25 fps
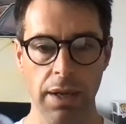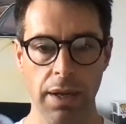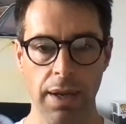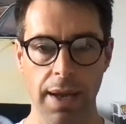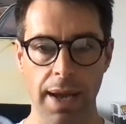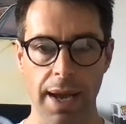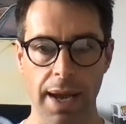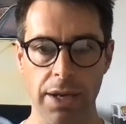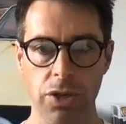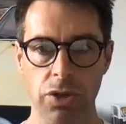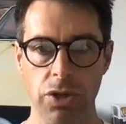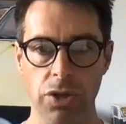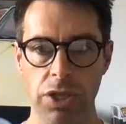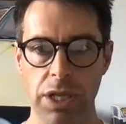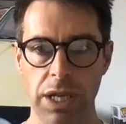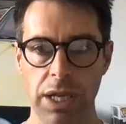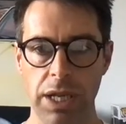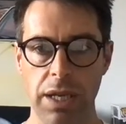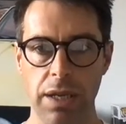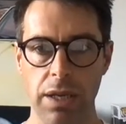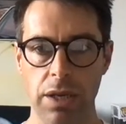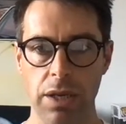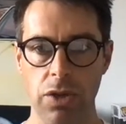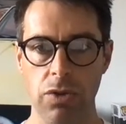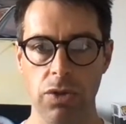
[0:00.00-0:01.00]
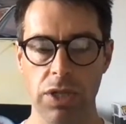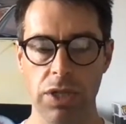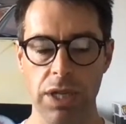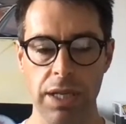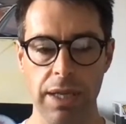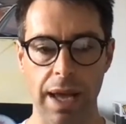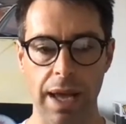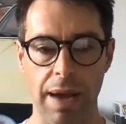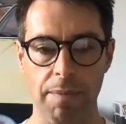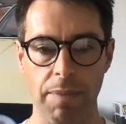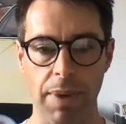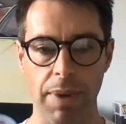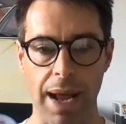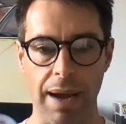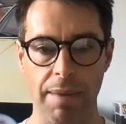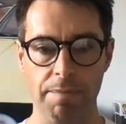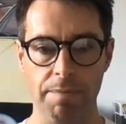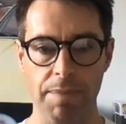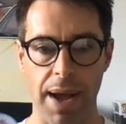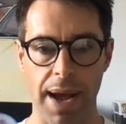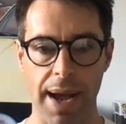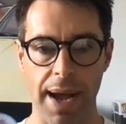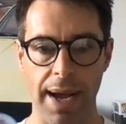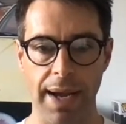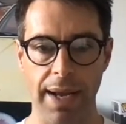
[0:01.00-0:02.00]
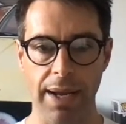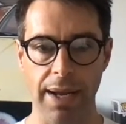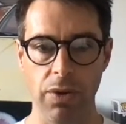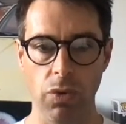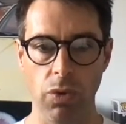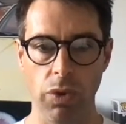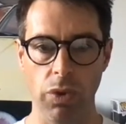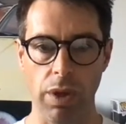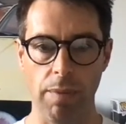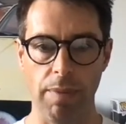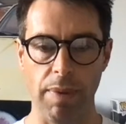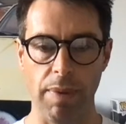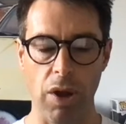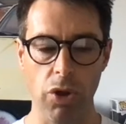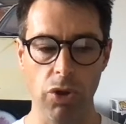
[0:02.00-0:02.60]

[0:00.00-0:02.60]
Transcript: and you see that black bag or